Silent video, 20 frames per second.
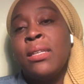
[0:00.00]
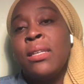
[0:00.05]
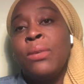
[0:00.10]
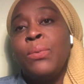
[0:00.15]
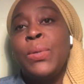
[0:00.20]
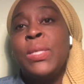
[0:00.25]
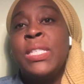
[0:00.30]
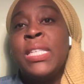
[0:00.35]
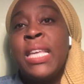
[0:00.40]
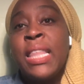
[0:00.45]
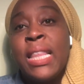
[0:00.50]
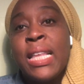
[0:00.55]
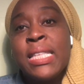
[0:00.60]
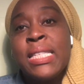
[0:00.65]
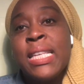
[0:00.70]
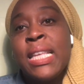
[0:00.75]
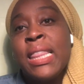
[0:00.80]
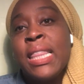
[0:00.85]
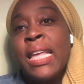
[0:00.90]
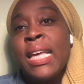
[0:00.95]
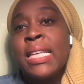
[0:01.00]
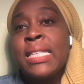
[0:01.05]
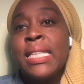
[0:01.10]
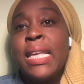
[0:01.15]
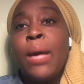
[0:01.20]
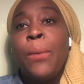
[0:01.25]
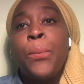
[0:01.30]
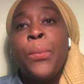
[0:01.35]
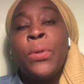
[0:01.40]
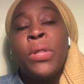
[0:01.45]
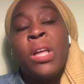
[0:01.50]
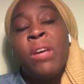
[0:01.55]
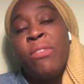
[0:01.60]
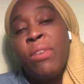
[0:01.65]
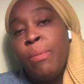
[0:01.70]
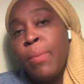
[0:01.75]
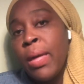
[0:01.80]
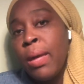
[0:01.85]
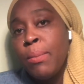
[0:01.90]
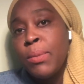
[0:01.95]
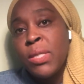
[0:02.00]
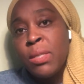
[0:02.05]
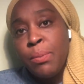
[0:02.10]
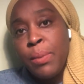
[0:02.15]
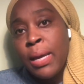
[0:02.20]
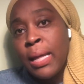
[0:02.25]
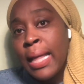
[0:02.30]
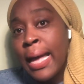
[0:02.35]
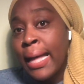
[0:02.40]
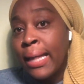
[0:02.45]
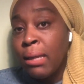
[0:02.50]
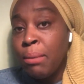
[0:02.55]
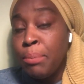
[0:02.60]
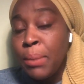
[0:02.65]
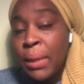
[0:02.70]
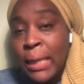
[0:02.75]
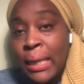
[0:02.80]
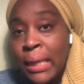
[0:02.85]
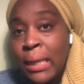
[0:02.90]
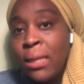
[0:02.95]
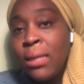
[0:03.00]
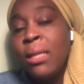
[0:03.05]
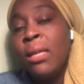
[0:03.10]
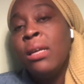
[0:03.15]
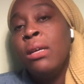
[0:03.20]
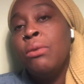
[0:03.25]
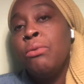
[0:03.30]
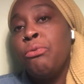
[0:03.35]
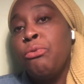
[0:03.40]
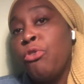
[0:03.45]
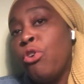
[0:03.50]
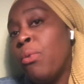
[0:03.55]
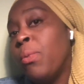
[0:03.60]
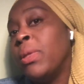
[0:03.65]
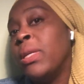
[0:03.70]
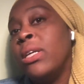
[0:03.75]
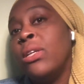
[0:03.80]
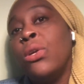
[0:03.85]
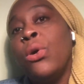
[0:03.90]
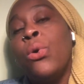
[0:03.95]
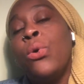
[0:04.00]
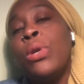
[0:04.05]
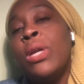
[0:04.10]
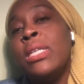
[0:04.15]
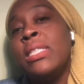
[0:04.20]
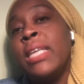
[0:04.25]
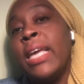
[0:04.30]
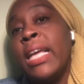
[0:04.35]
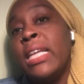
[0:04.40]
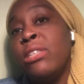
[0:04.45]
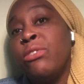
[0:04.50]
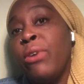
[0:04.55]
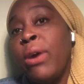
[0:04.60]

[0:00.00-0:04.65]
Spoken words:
We see this in the example of Imam Jamil Al-Amin, formerly known as H.